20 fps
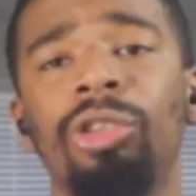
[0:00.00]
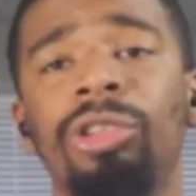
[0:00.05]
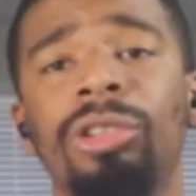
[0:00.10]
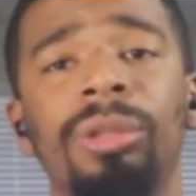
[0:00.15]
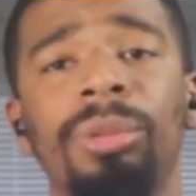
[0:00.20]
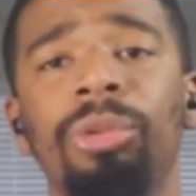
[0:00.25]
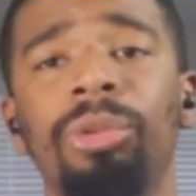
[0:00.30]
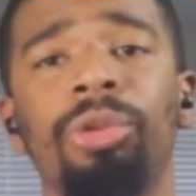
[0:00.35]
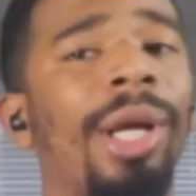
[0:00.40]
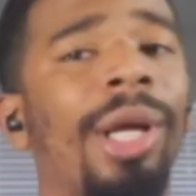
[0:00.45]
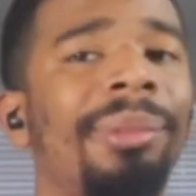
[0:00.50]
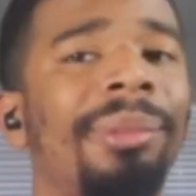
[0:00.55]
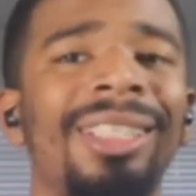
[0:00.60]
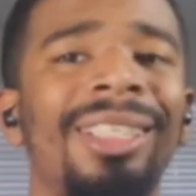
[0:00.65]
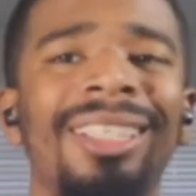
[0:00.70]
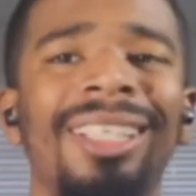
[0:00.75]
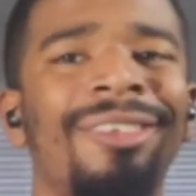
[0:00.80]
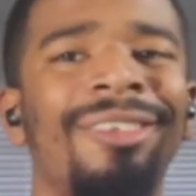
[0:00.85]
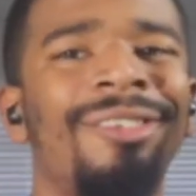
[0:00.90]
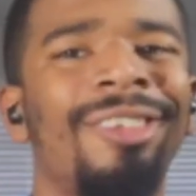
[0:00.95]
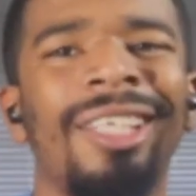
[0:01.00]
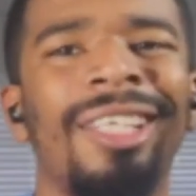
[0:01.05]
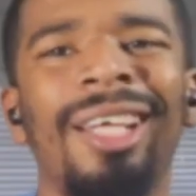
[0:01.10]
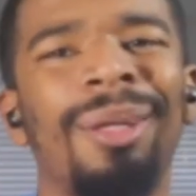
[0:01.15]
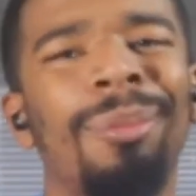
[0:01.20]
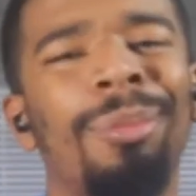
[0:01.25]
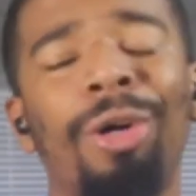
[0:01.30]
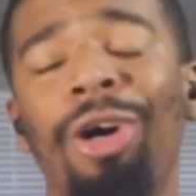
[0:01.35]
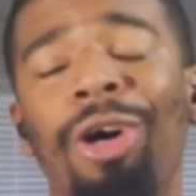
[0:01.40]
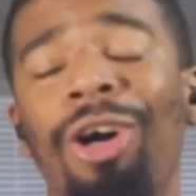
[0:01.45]
You know, subscribe to any of
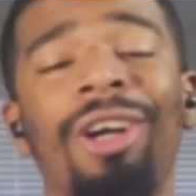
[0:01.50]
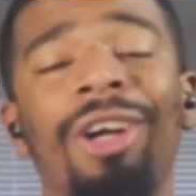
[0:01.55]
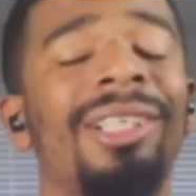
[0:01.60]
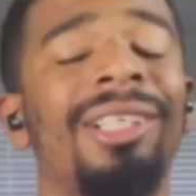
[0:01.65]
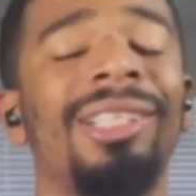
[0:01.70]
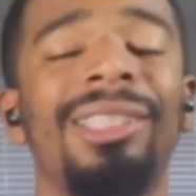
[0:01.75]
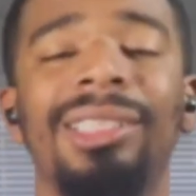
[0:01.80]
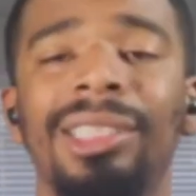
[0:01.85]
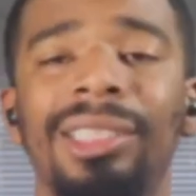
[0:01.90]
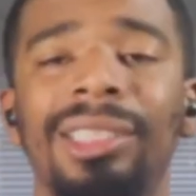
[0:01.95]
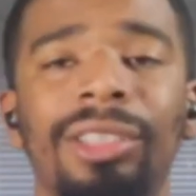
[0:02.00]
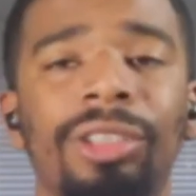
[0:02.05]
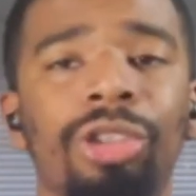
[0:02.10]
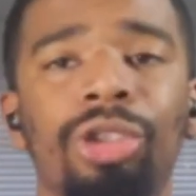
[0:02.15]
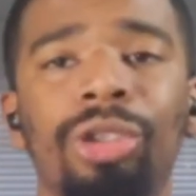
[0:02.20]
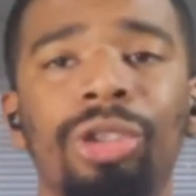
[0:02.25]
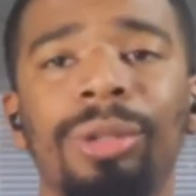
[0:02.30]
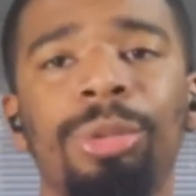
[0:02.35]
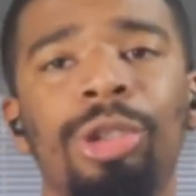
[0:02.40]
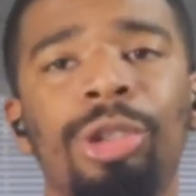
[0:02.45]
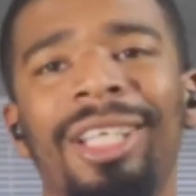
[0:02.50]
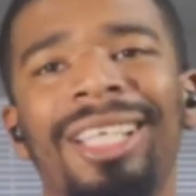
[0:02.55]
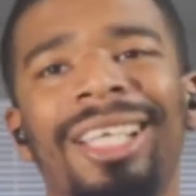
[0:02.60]
it. Put all the links in the description.